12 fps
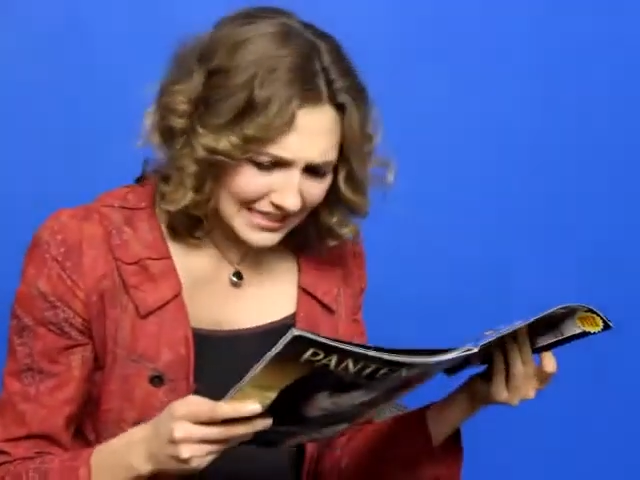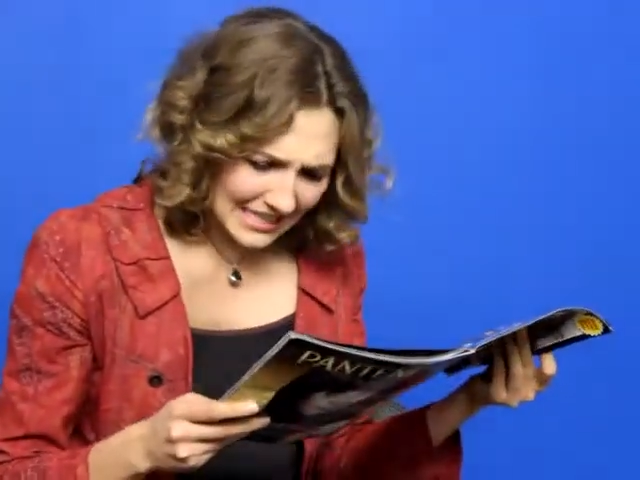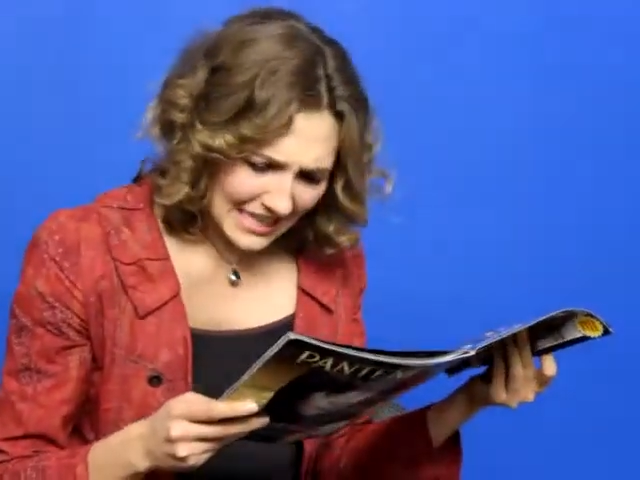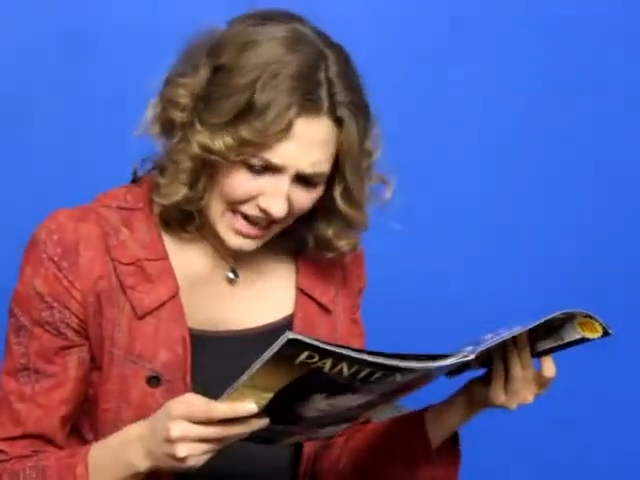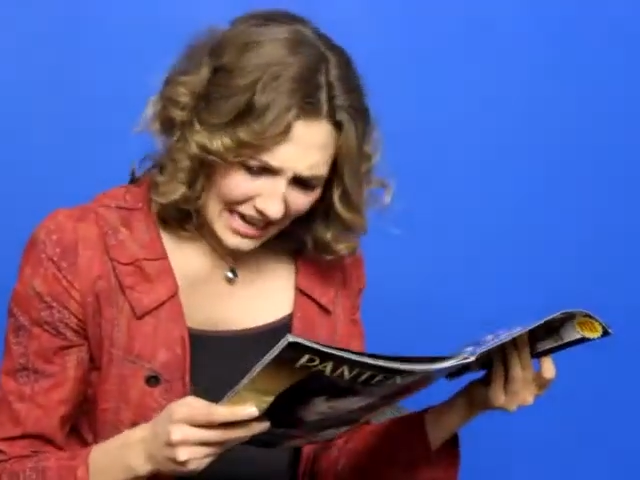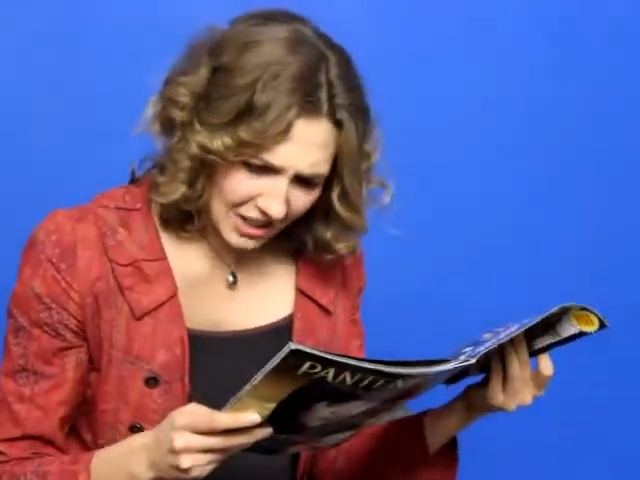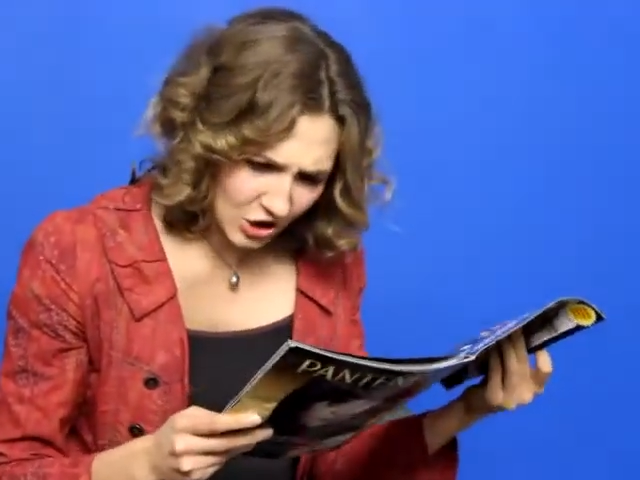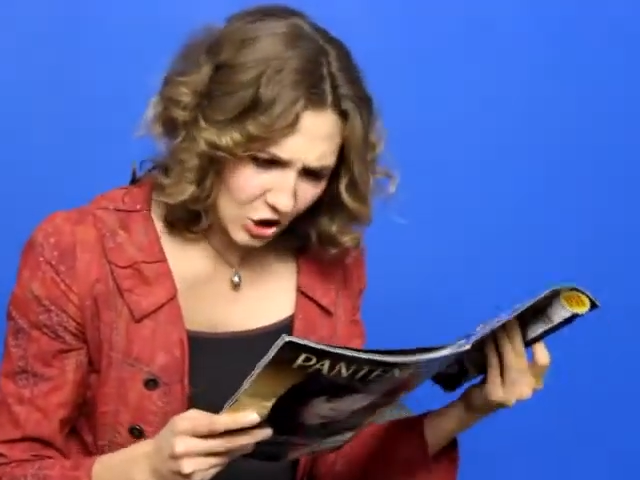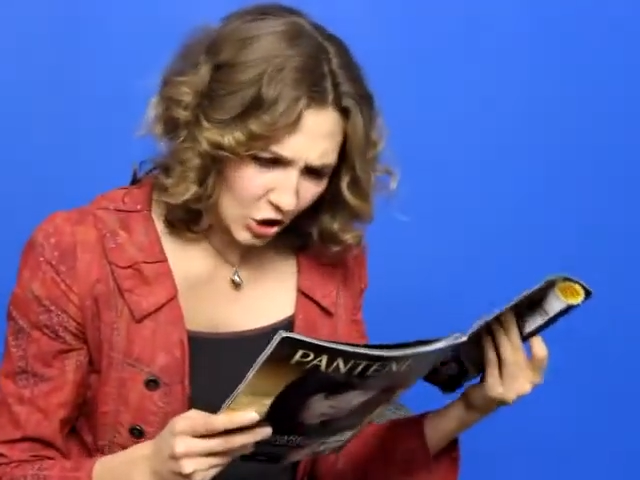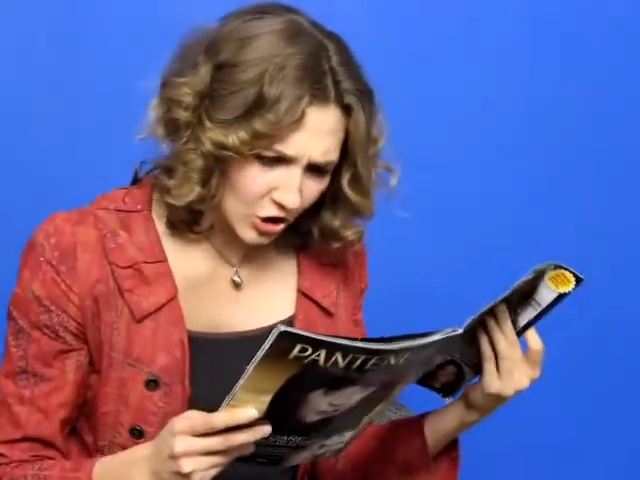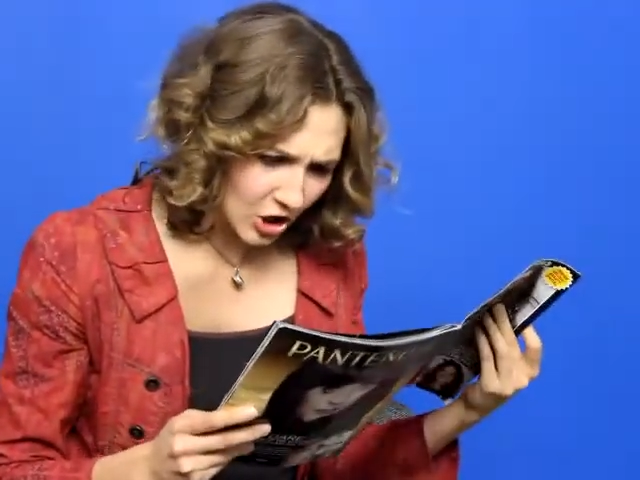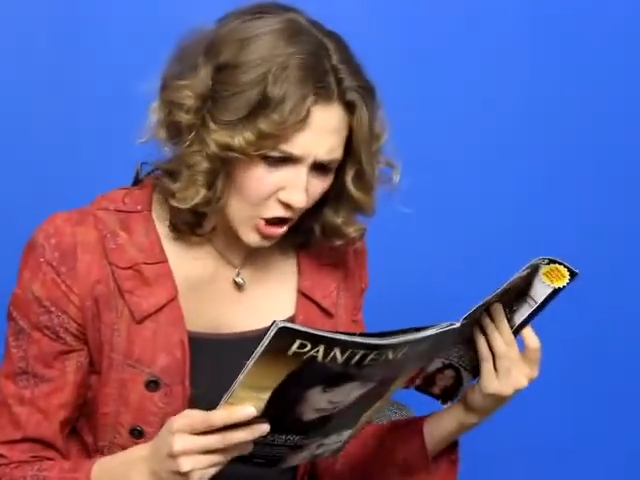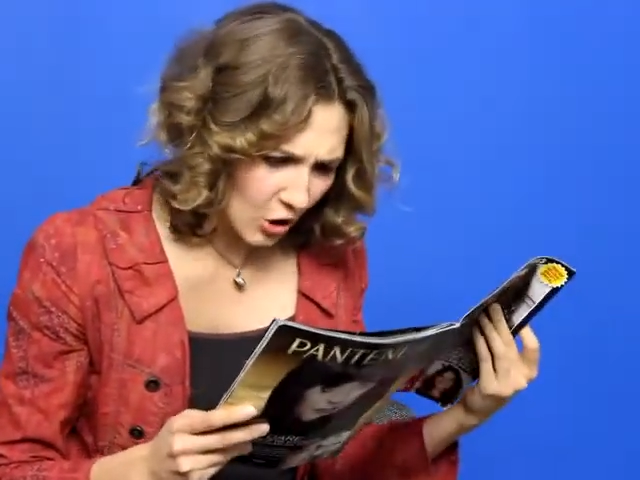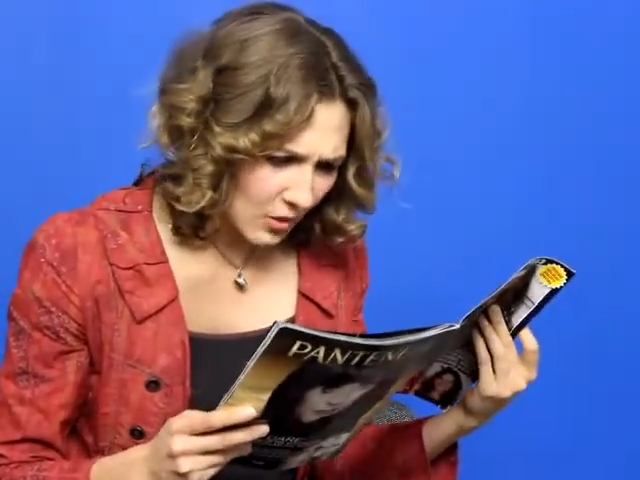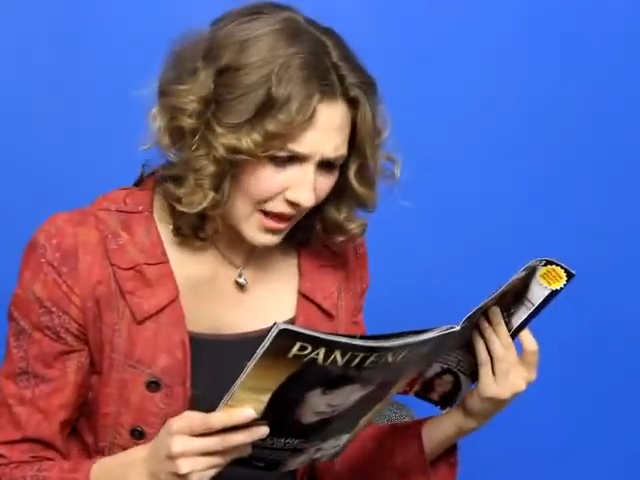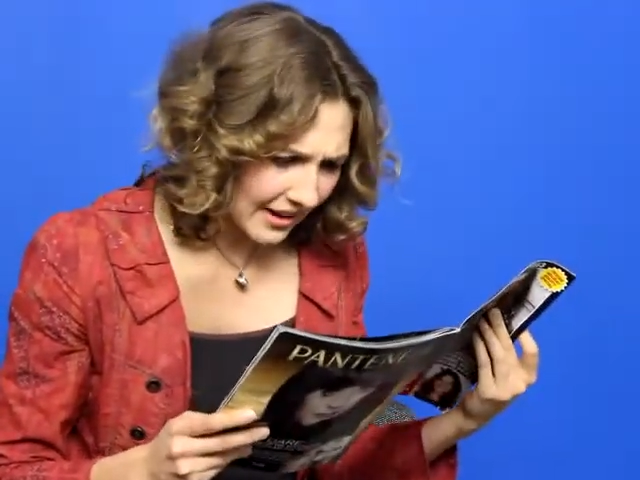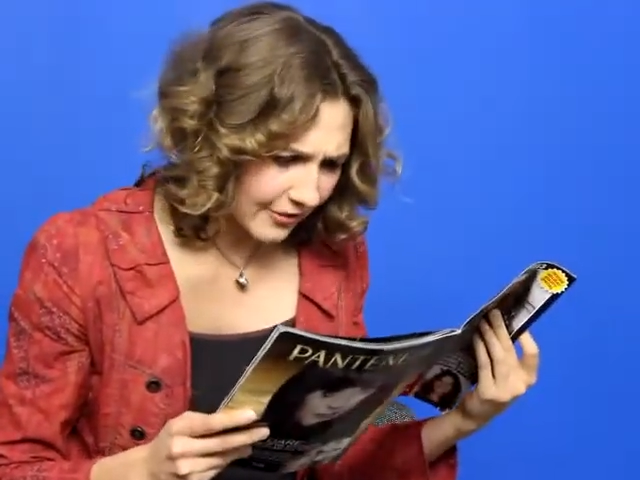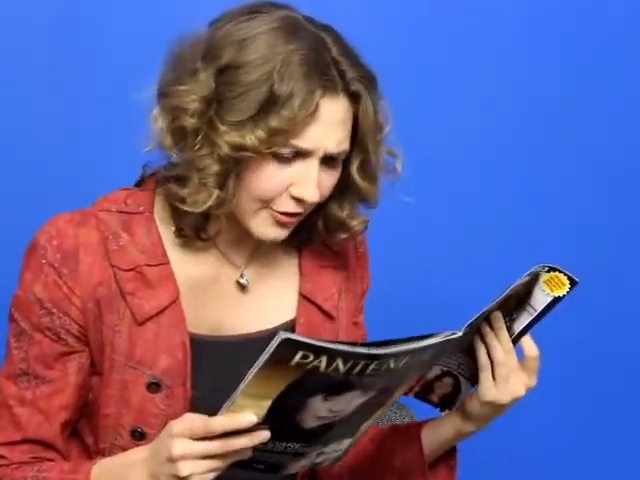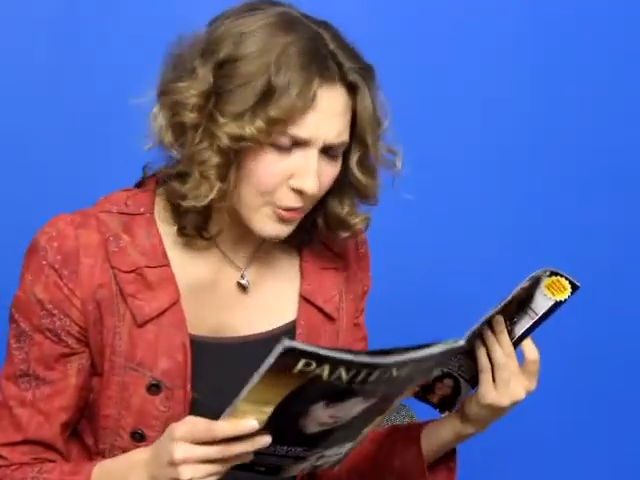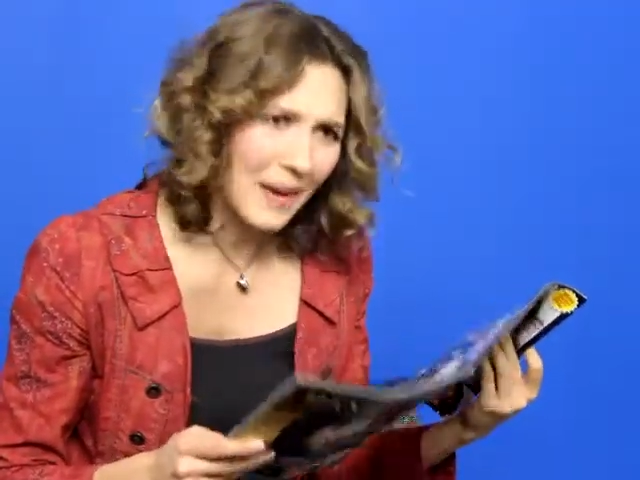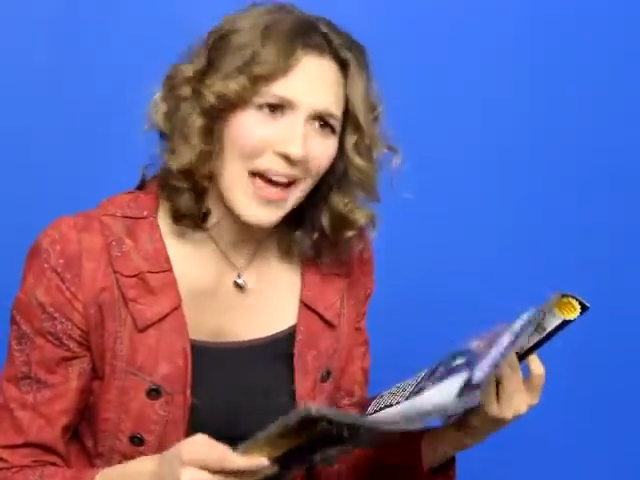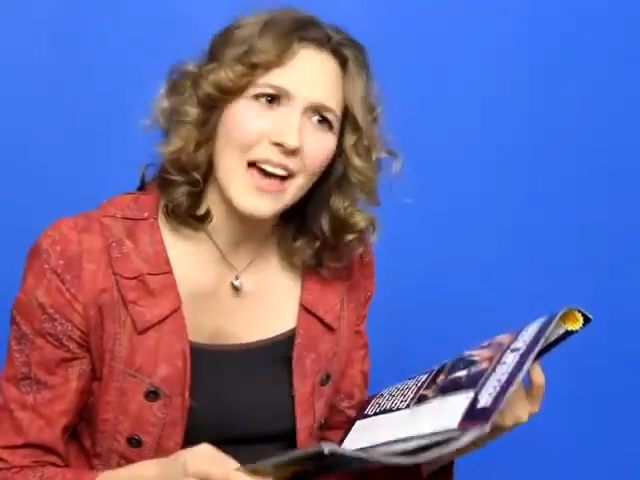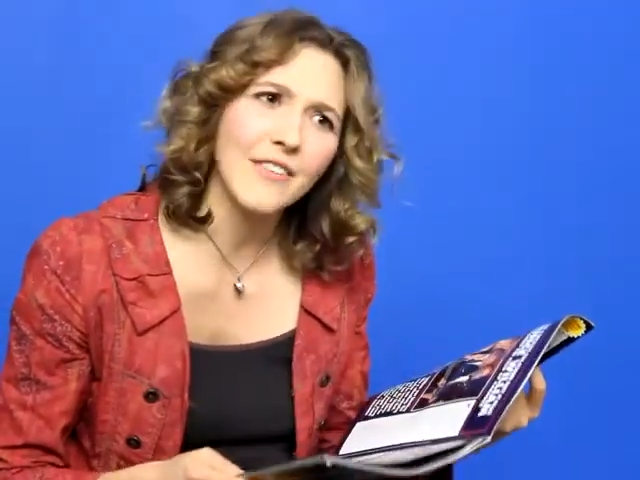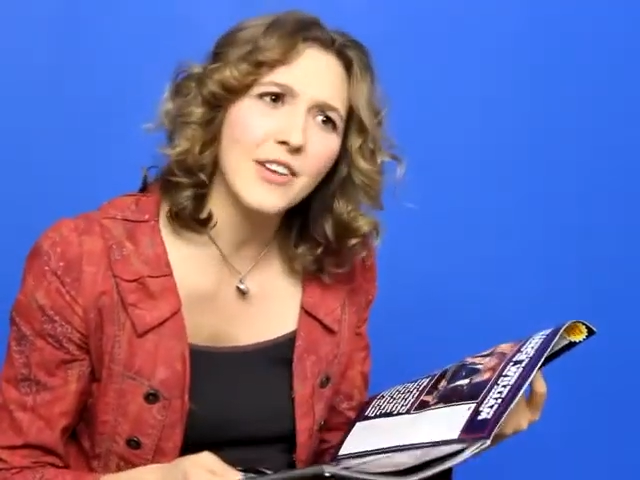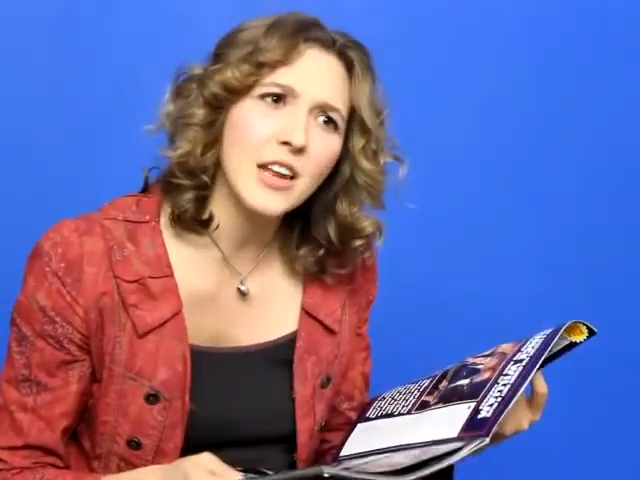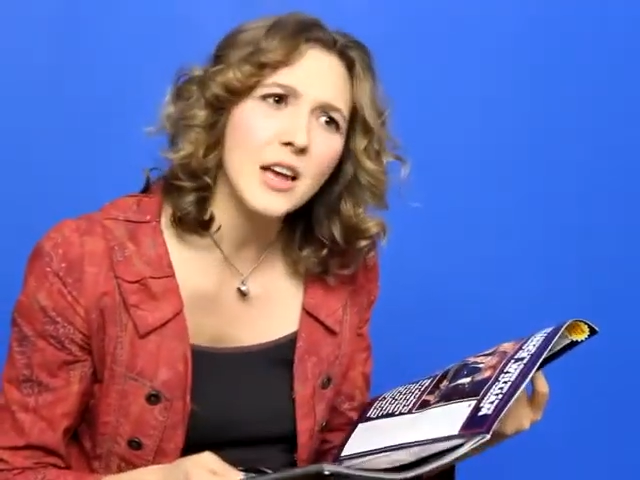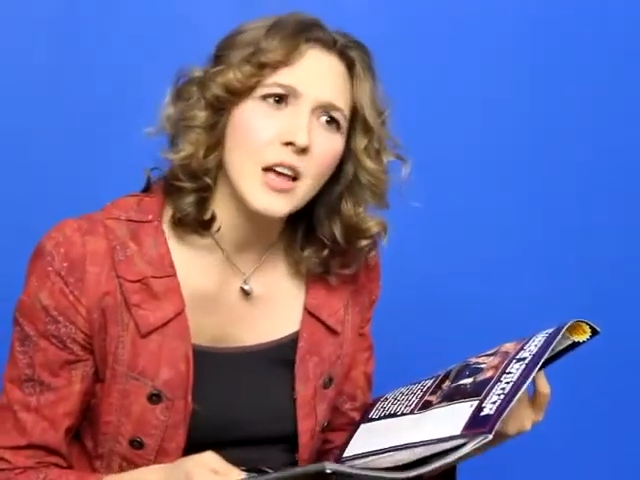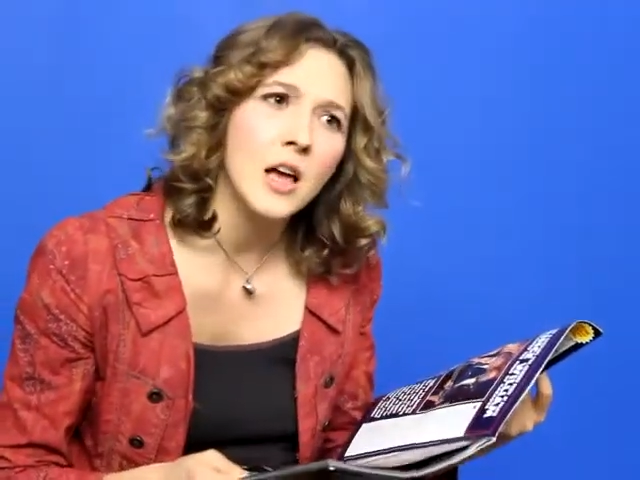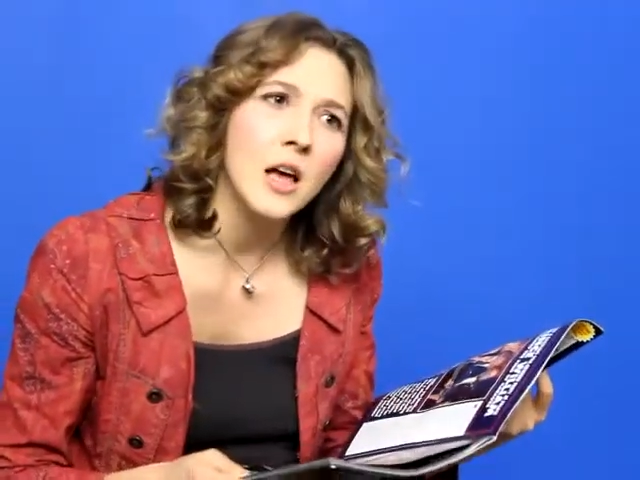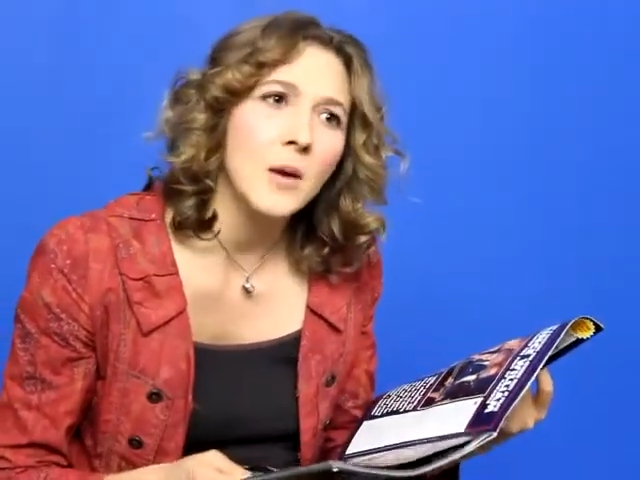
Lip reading: It's an angel, you know, like from heaven,